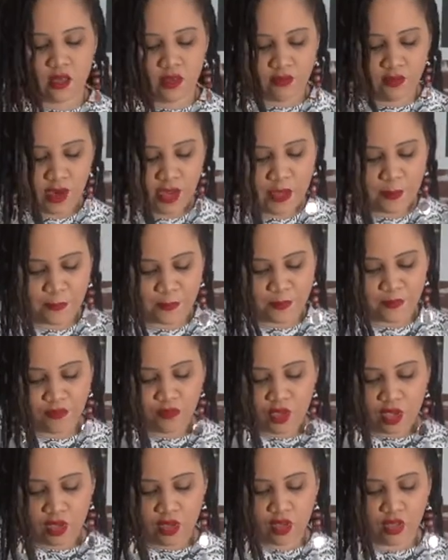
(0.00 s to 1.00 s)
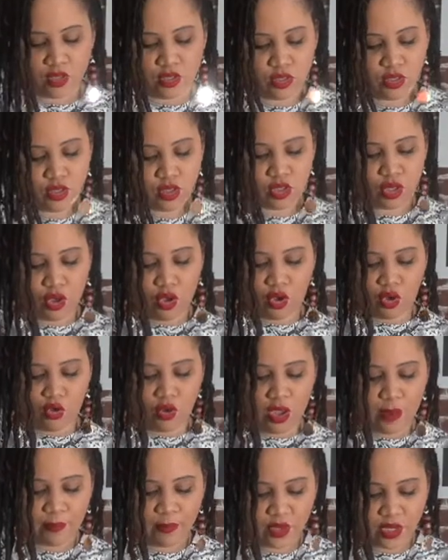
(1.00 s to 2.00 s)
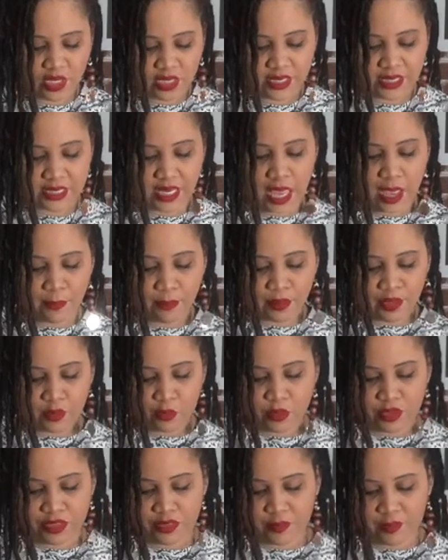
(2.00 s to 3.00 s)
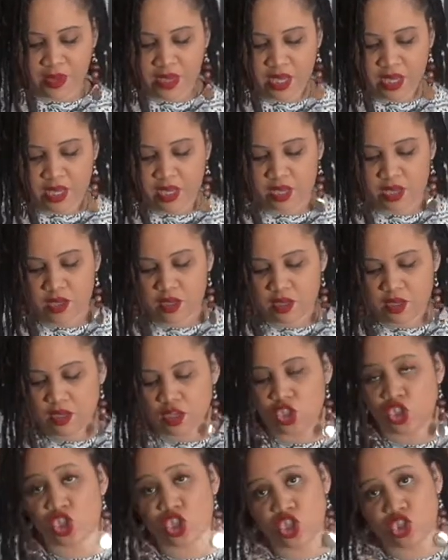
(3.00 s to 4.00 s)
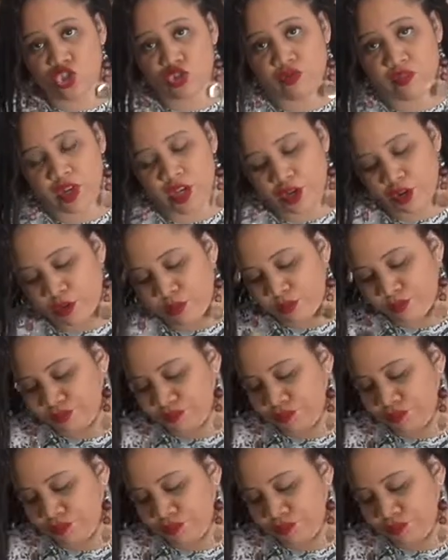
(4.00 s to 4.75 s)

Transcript: right? So I'm gonna top it with my ginger ale,